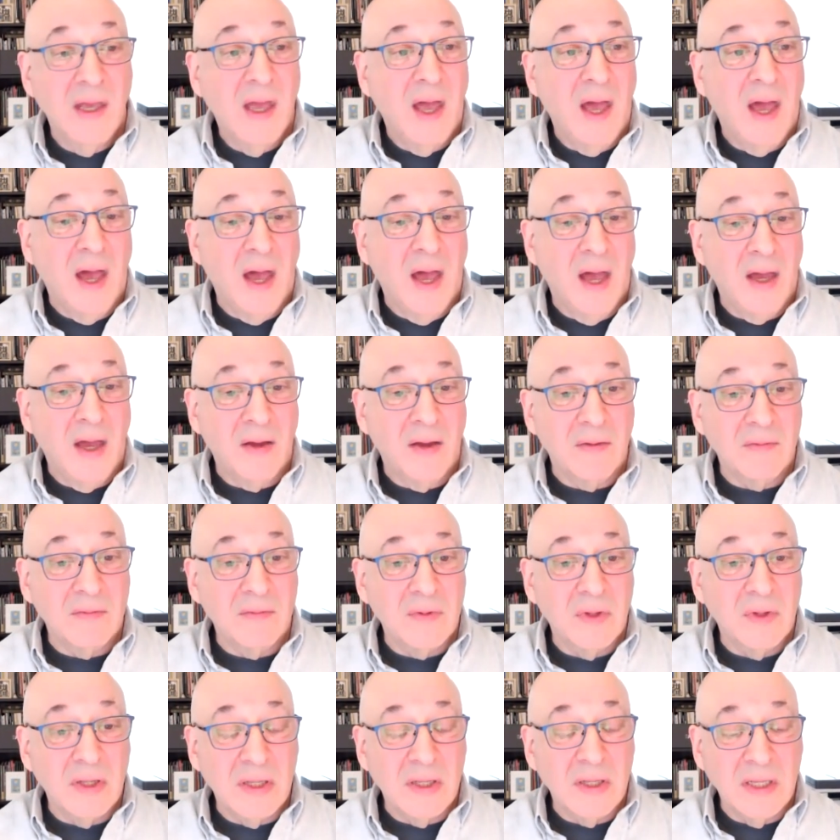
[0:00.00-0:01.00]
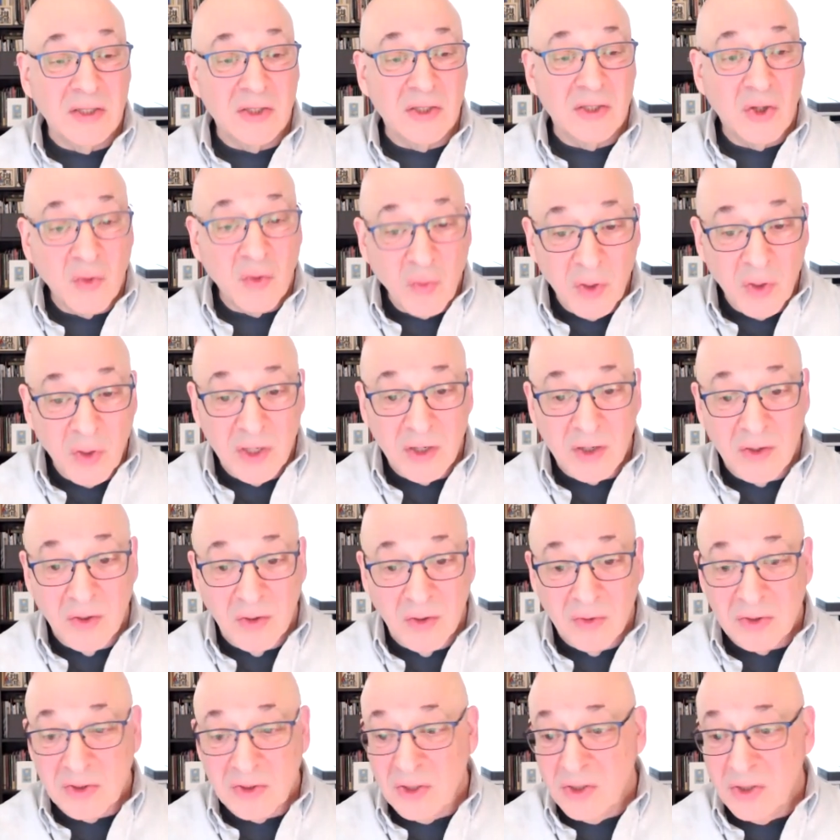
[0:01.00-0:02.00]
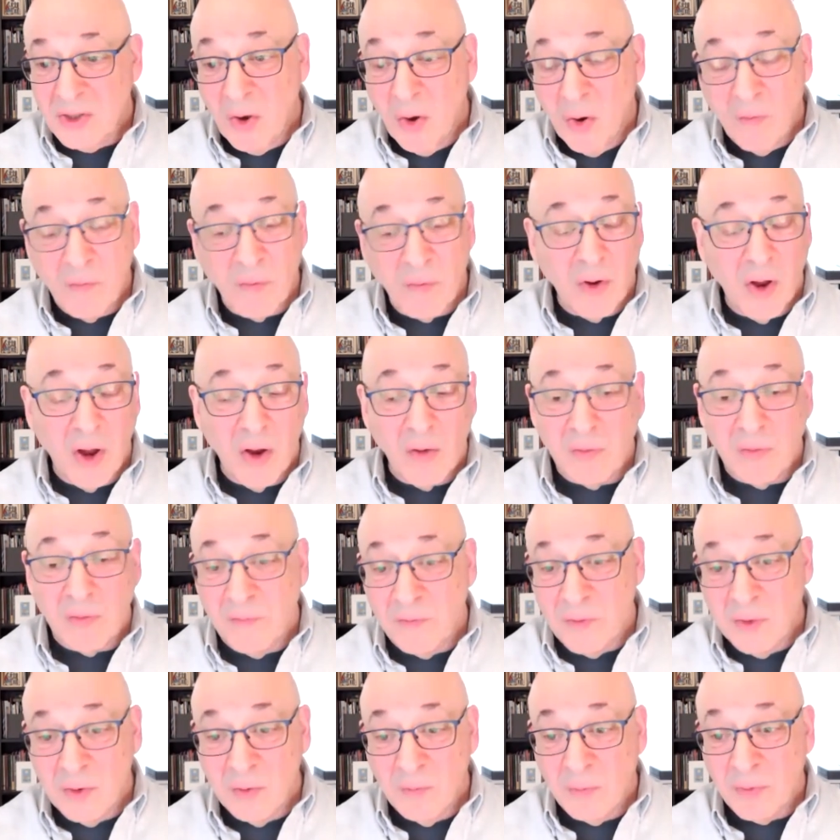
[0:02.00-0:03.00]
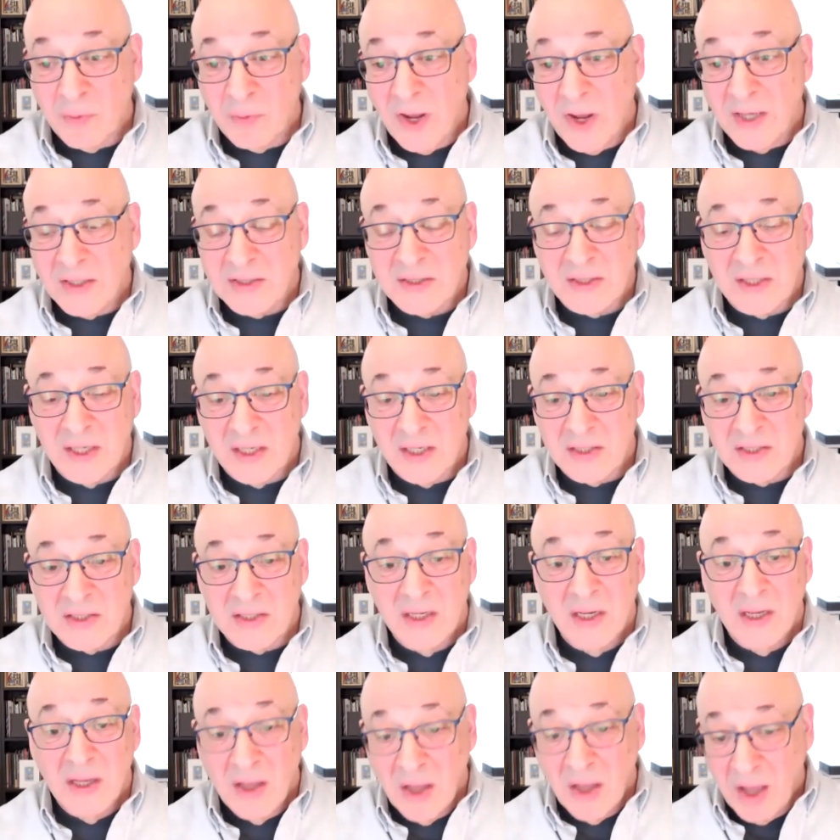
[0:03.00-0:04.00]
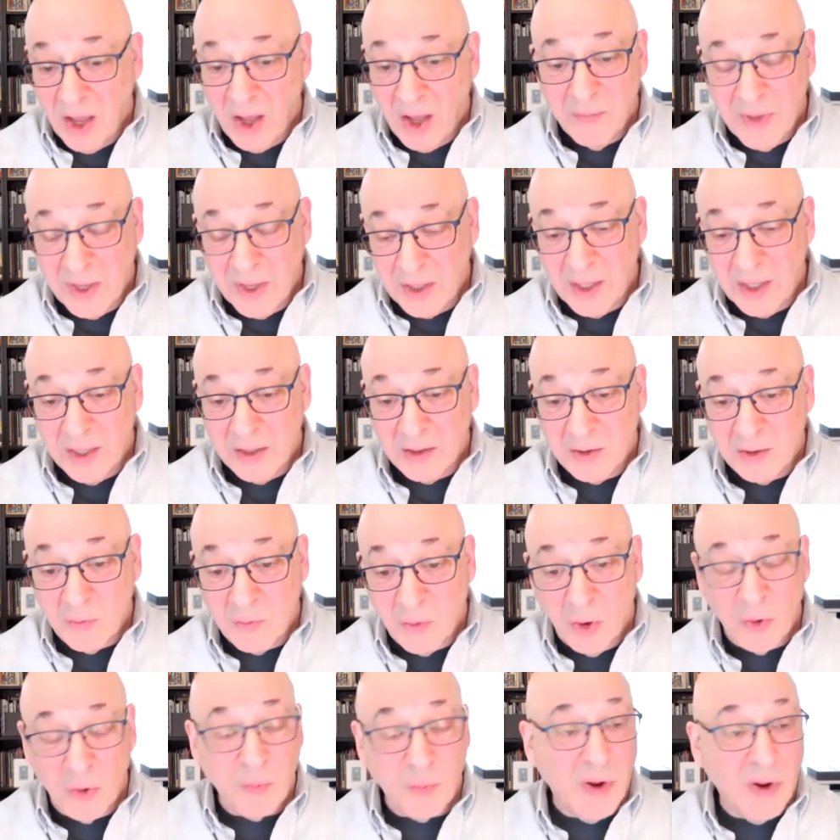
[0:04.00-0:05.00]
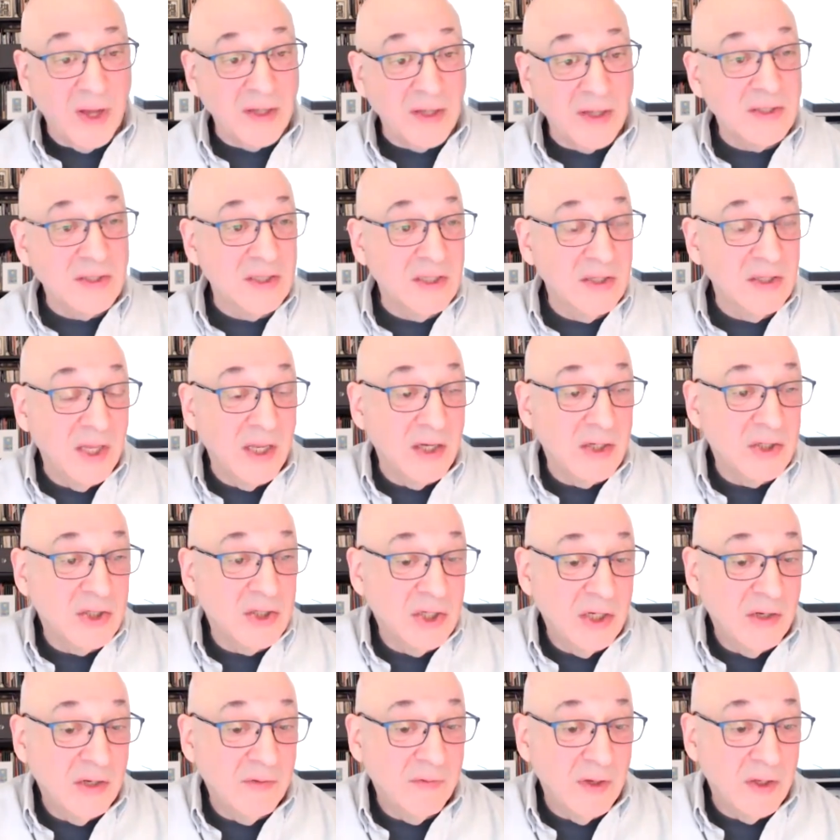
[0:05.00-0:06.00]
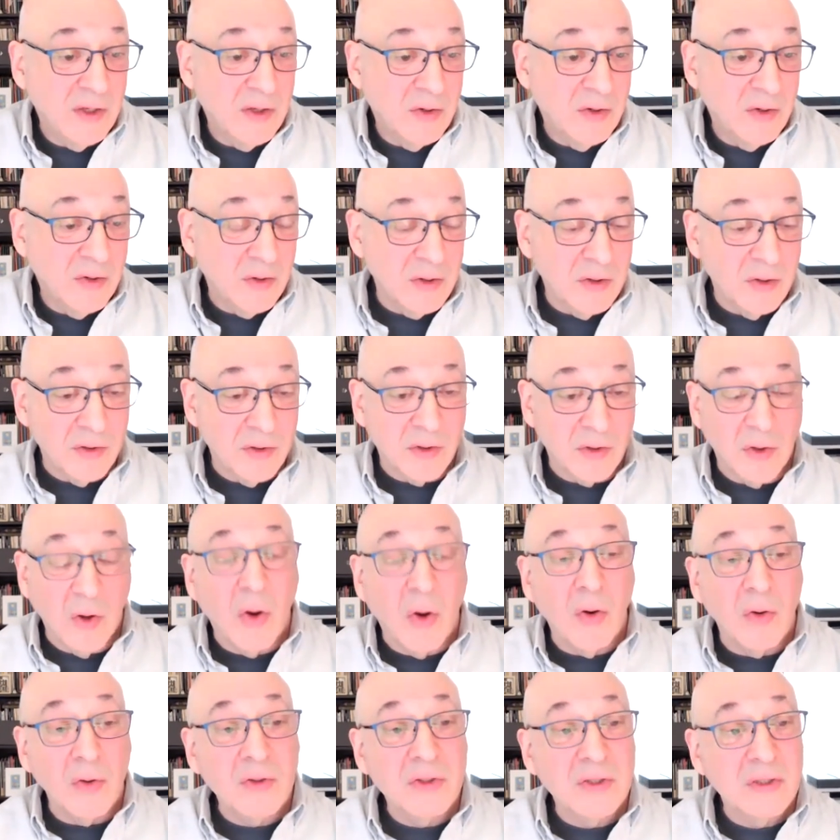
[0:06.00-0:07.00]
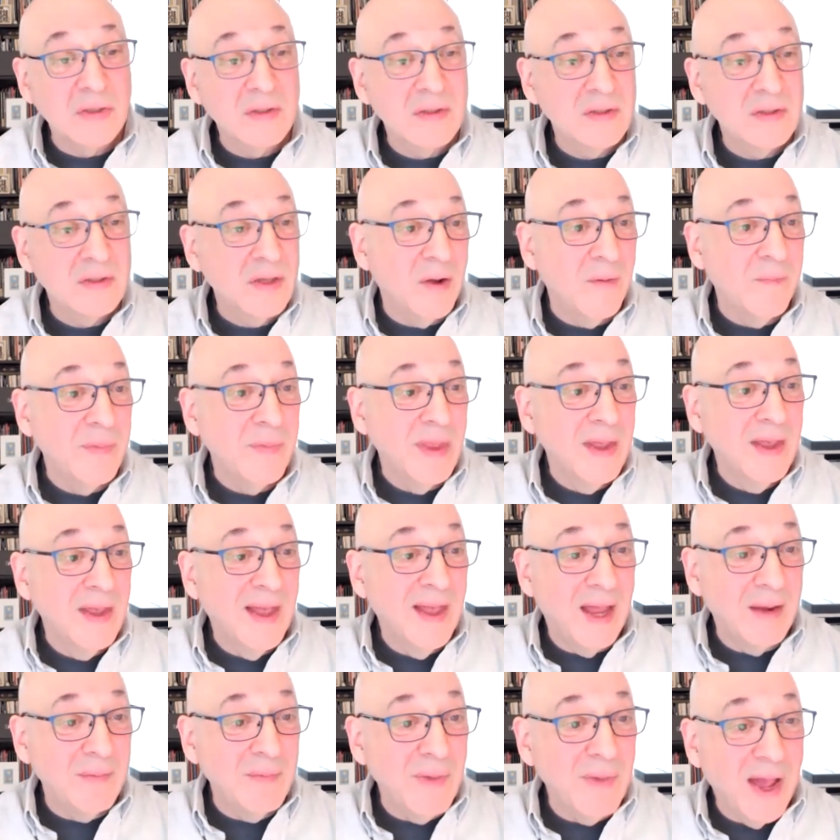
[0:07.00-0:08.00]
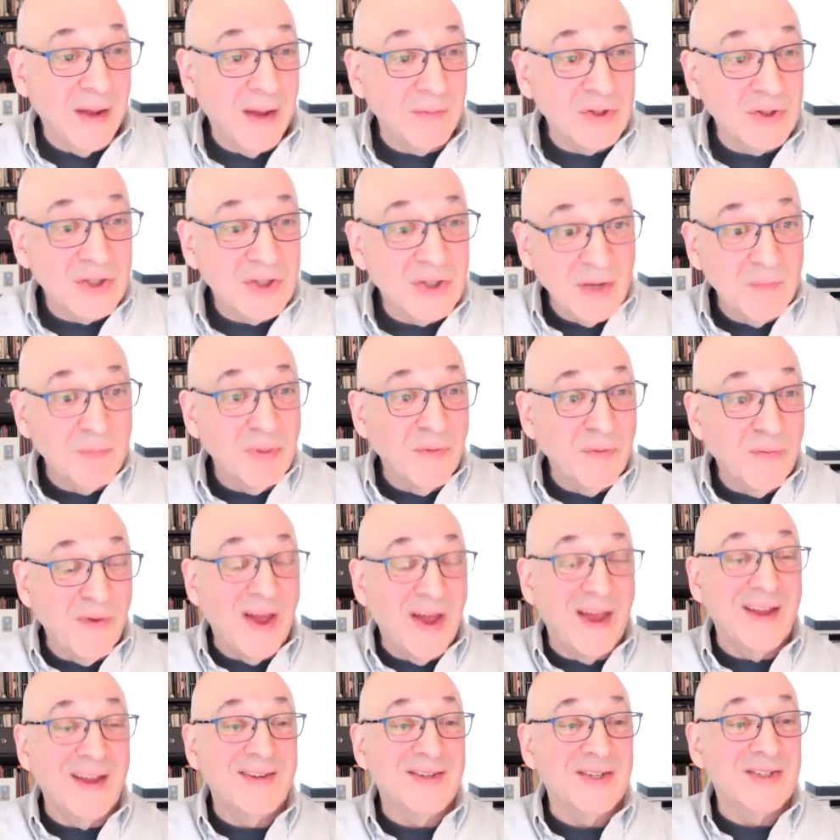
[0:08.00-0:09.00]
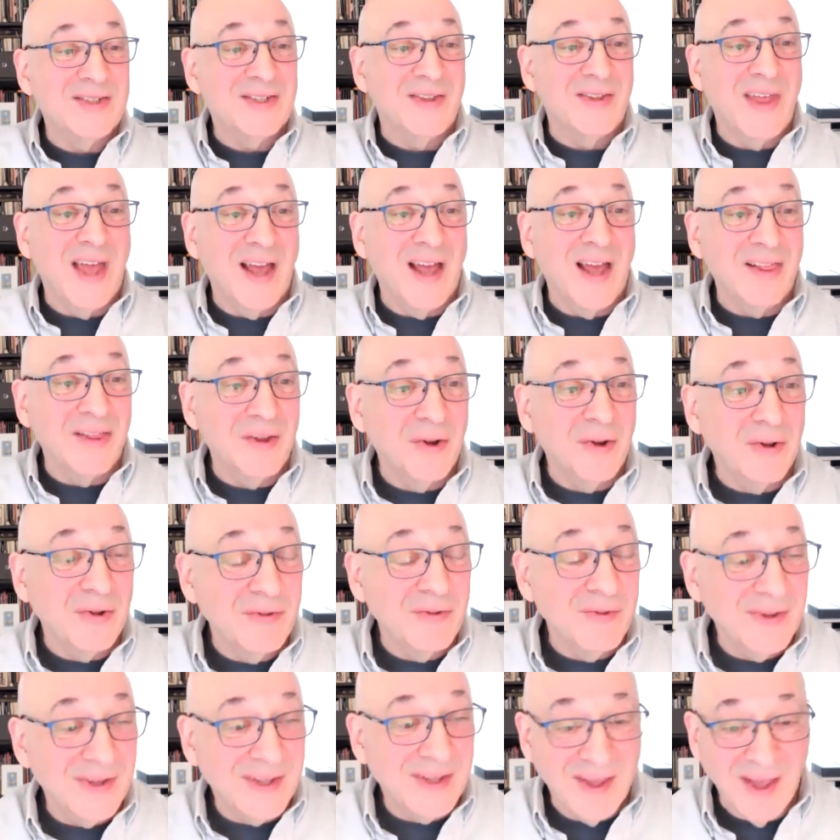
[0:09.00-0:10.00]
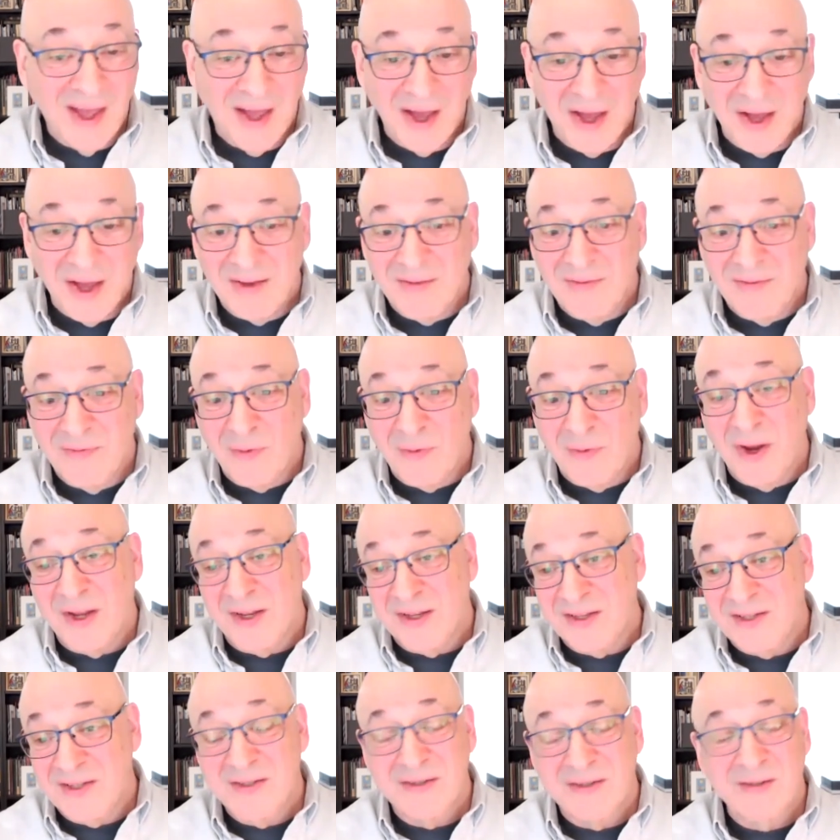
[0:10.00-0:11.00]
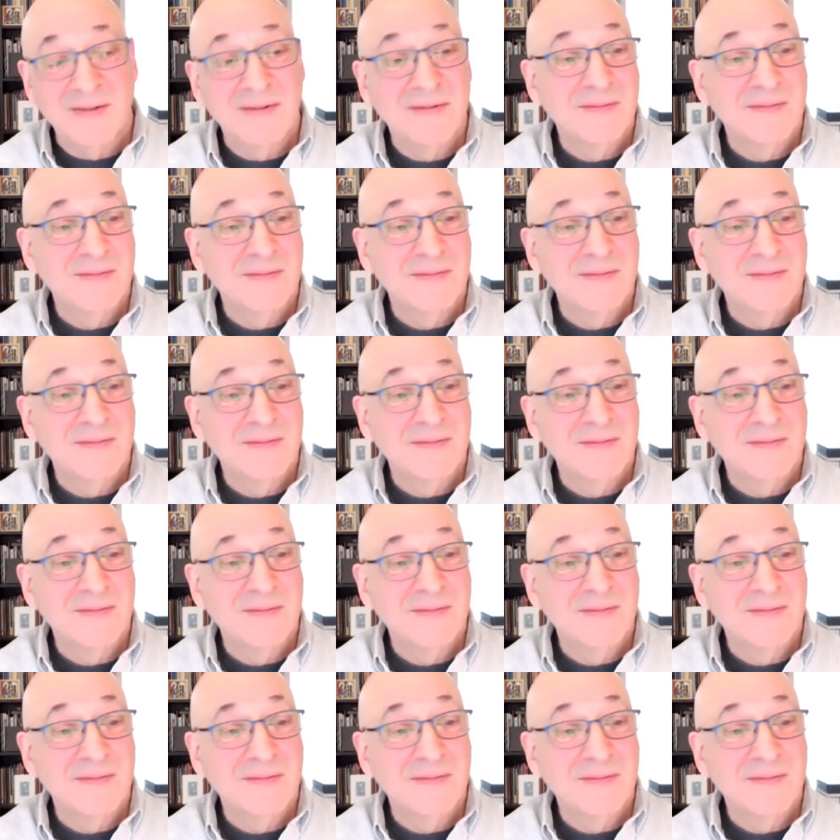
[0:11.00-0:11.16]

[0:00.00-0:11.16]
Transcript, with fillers: uh, is critical to the overall review process um, and, growth process, and then achieving your your goals. So I'd, I would simplify it just to that little uh, phrase.